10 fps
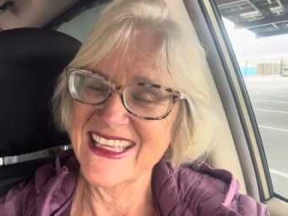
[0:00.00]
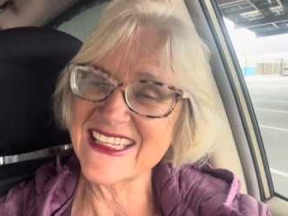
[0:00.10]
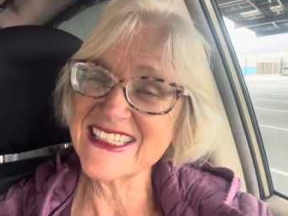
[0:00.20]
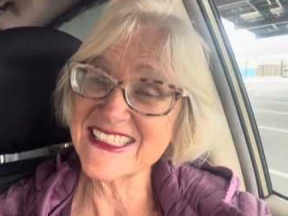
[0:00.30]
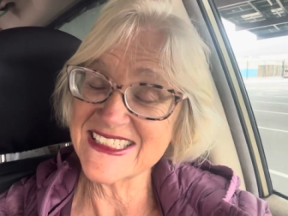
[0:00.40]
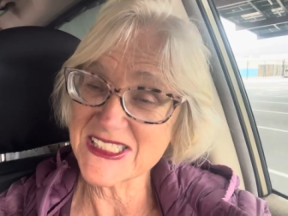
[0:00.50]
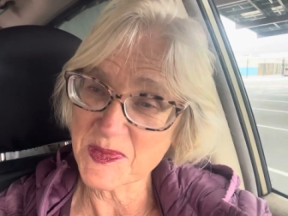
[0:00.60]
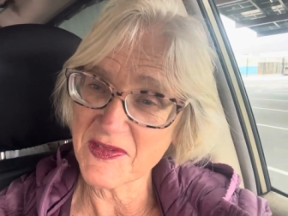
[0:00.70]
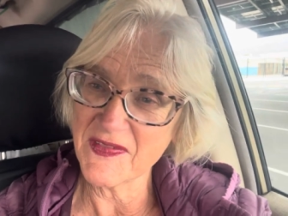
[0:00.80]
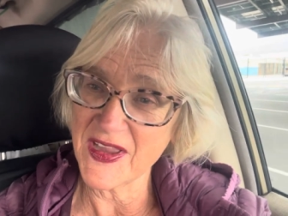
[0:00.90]
Italy is
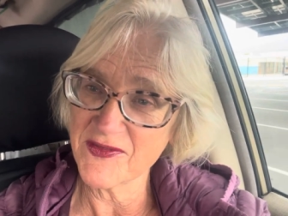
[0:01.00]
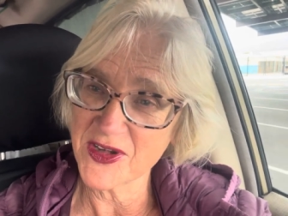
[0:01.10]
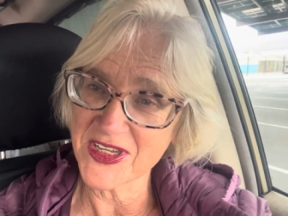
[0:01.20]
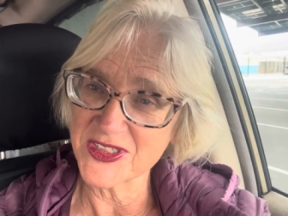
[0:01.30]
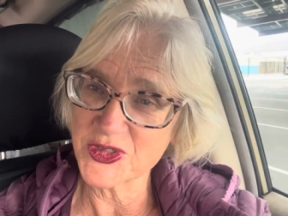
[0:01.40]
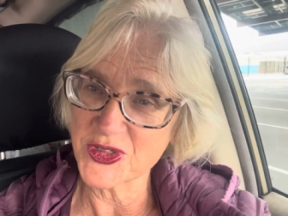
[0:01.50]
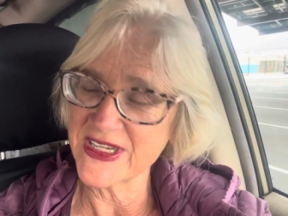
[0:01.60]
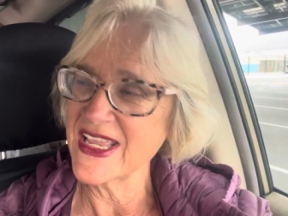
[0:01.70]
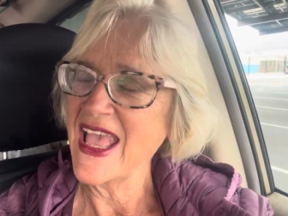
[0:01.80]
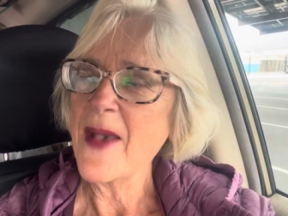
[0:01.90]
my favorite
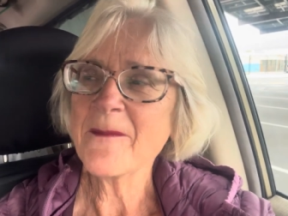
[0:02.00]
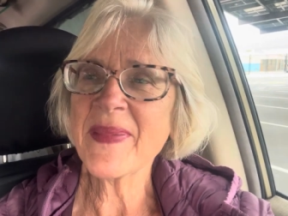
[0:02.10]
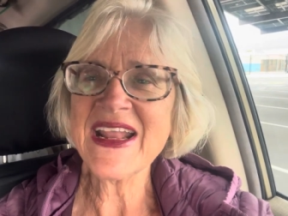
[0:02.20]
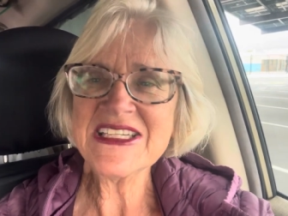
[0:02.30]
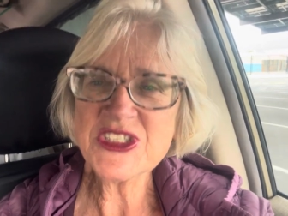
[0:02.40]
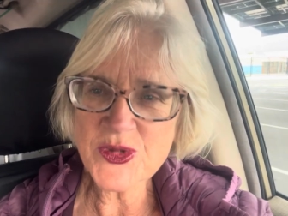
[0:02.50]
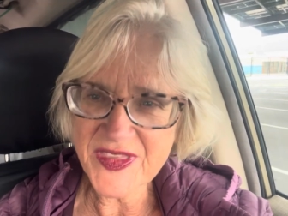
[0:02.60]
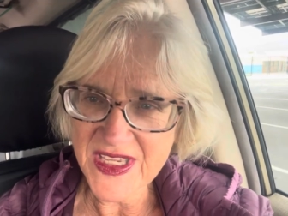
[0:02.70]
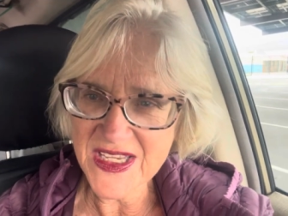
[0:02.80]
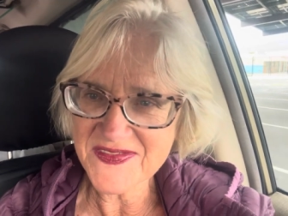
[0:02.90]
country. But I do
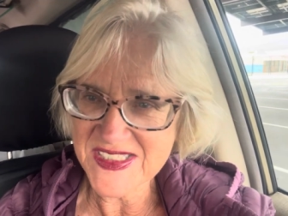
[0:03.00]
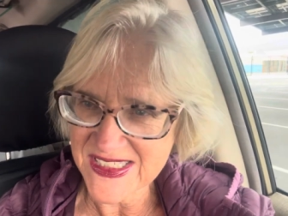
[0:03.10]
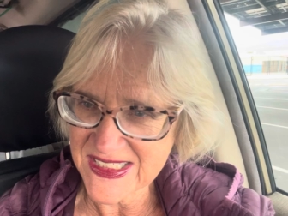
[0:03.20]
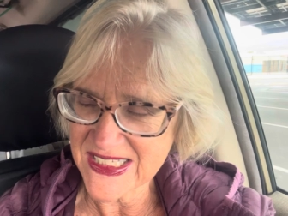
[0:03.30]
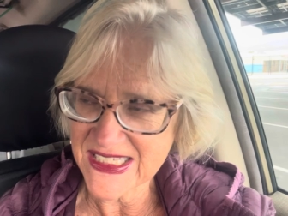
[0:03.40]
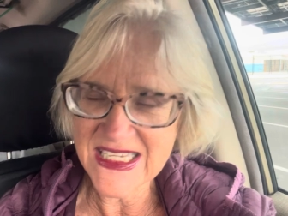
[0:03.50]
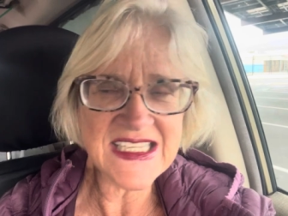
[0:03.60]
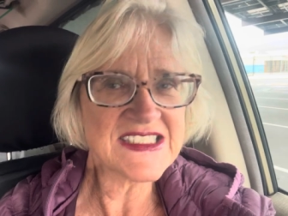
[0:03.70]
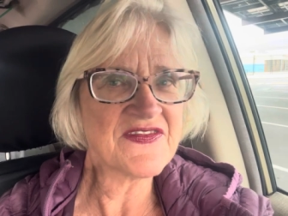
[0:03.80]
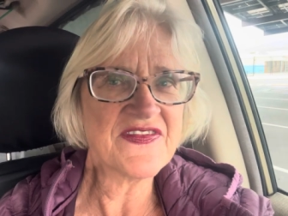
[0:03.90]
think of Sicily
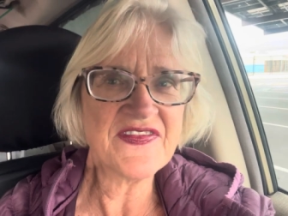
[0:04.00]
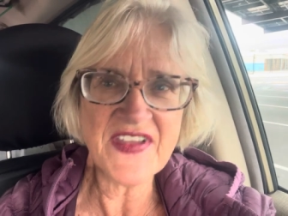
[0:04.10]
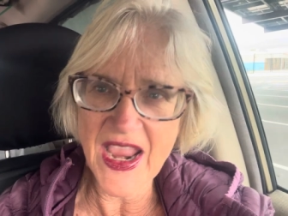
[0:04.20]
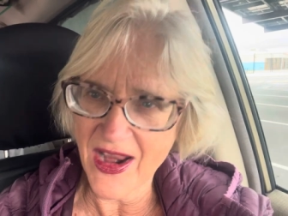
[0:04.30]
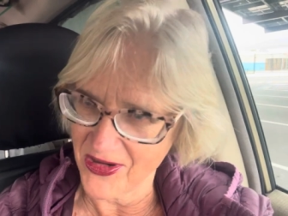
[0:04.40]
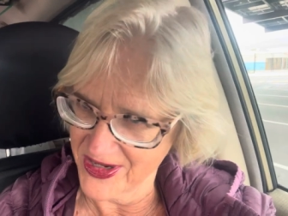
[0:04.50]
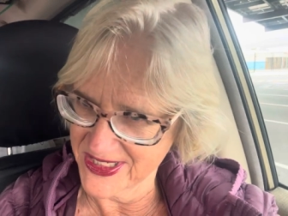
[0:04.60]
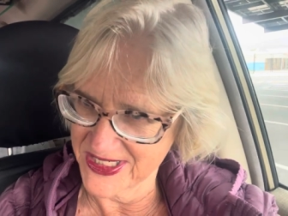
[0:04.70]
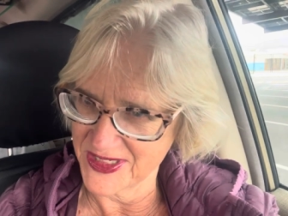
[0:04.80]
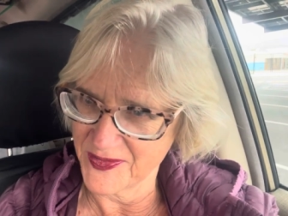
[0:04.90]
as very
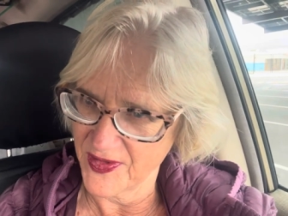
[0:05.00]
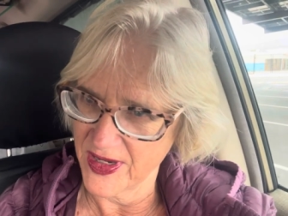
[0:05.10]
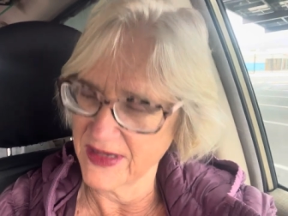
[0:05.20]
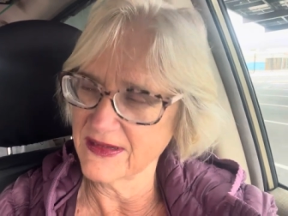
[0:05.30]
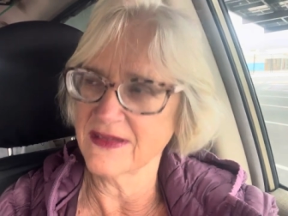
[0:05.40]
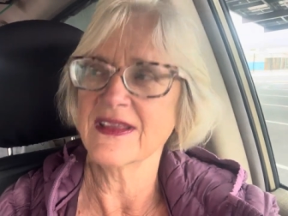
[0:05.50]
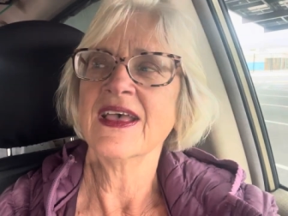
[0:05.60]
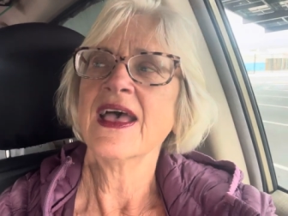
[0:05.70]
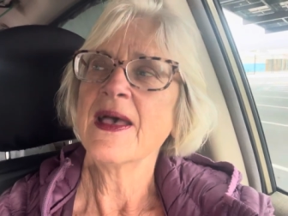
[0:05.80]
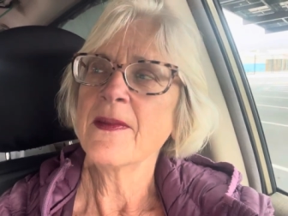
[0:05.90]
different
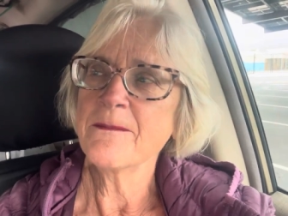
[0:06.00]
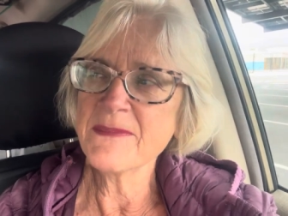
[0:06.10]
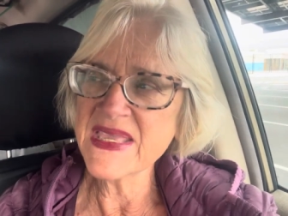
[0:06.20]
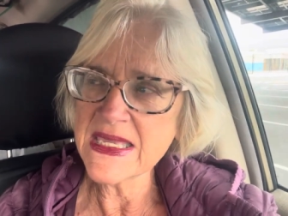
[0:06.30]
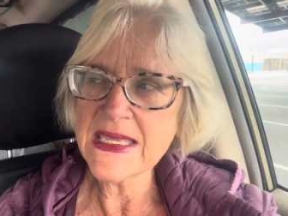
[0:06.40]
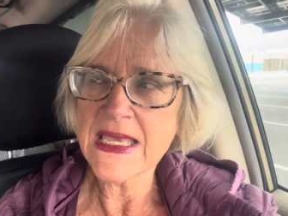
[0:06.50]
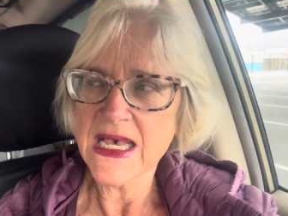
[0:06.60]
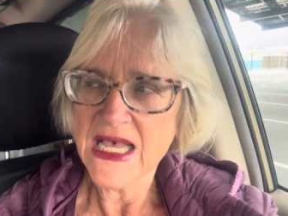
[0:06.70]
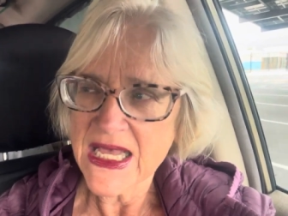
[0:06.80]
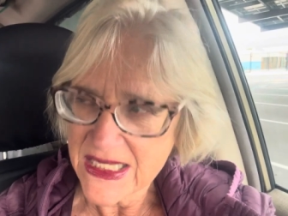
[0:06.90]

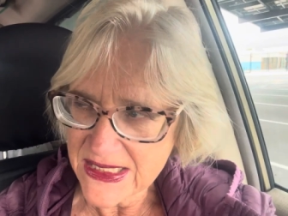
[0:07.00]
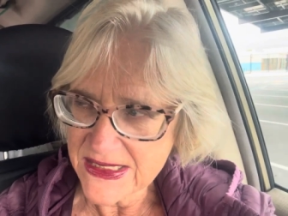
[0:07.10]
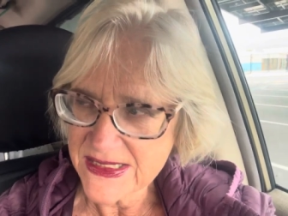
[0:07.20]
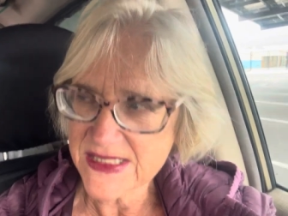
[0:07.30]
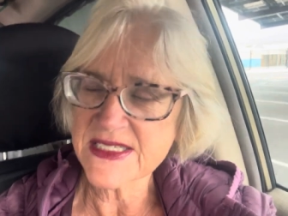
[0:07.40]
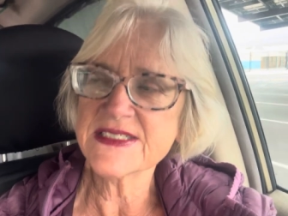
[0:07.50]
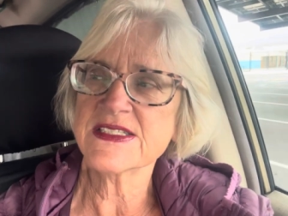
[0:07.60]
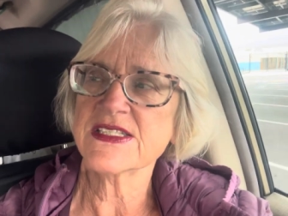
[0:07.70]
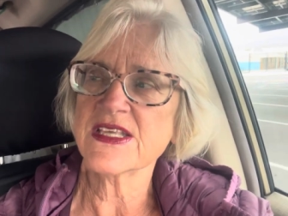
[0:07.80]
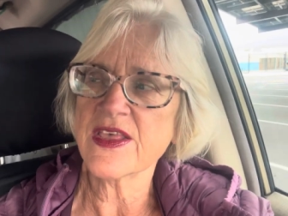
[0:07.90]
because it's
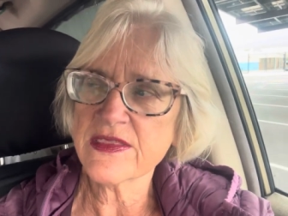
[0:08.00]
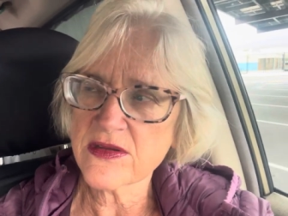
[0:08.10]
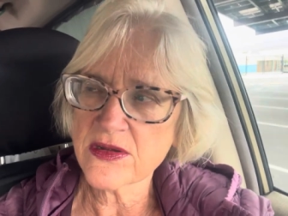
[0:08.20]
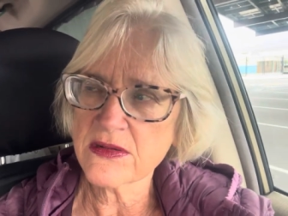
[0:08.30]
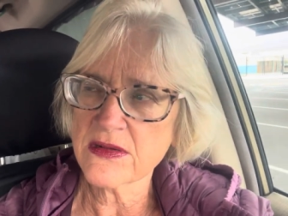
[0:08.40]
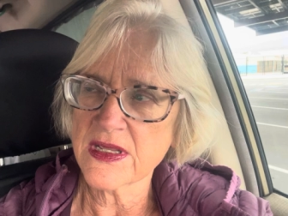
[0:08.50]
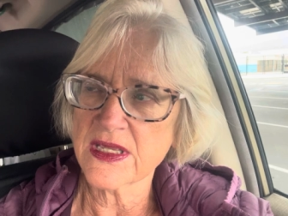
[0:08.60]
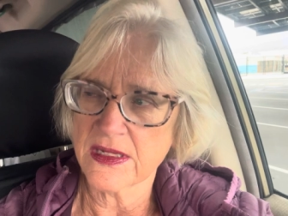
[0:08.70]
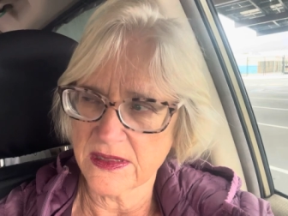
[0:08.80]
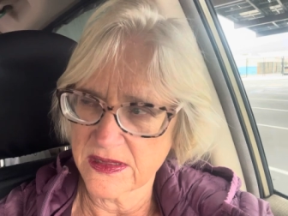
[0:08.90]
southern
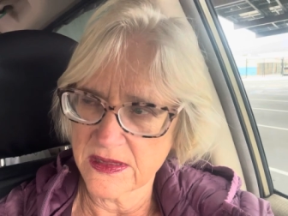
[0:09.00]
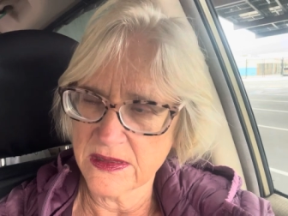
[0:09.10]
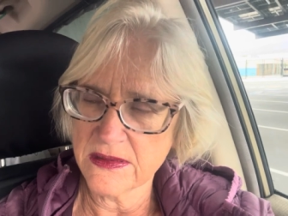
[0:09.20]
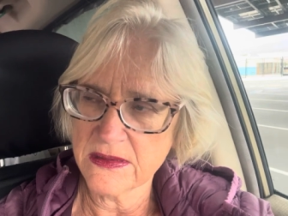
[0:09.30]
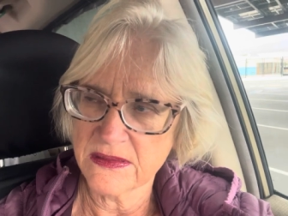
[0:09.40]
Italy.